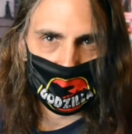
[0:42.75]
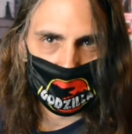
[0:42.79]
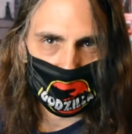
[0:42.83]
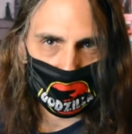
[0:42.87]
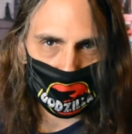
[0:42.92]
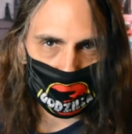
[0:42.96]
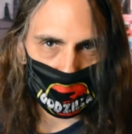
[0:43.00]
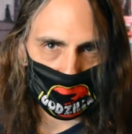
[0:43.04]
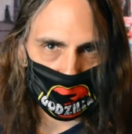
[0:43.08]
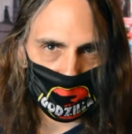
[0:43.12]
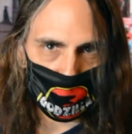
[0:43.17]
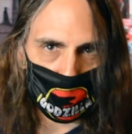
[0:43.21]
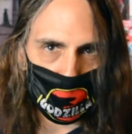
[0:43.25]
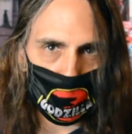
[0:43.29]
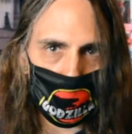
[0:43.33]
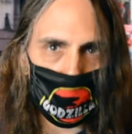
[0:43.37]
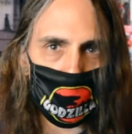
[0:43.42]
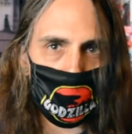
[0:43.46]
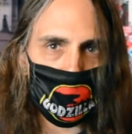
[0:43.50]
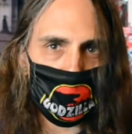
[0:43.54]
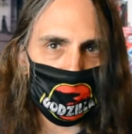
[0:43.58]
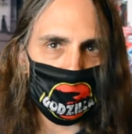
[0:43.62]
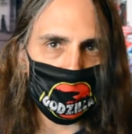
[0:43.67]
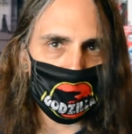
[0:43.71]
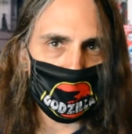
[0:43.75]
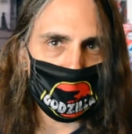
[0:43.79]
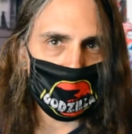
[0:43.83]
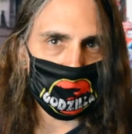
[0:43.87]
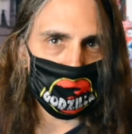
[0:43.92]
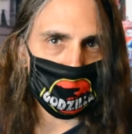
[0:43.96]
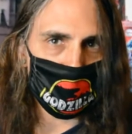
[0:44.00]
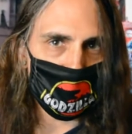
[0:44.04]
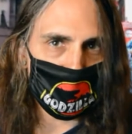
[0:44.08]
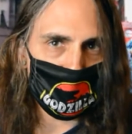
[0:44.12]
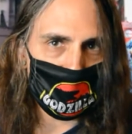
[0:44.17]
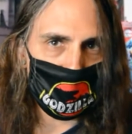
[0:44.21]
from the world
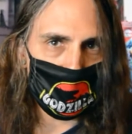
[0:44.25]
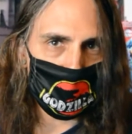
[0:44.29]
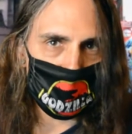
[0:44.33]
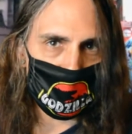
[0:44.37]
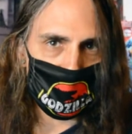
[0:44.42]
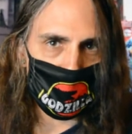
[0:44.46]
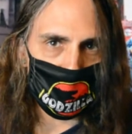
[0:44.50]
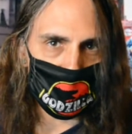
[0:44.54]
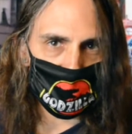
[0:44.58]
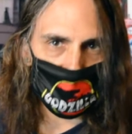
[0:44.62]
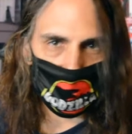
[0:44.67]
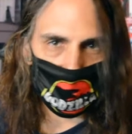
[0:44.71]
after it came out was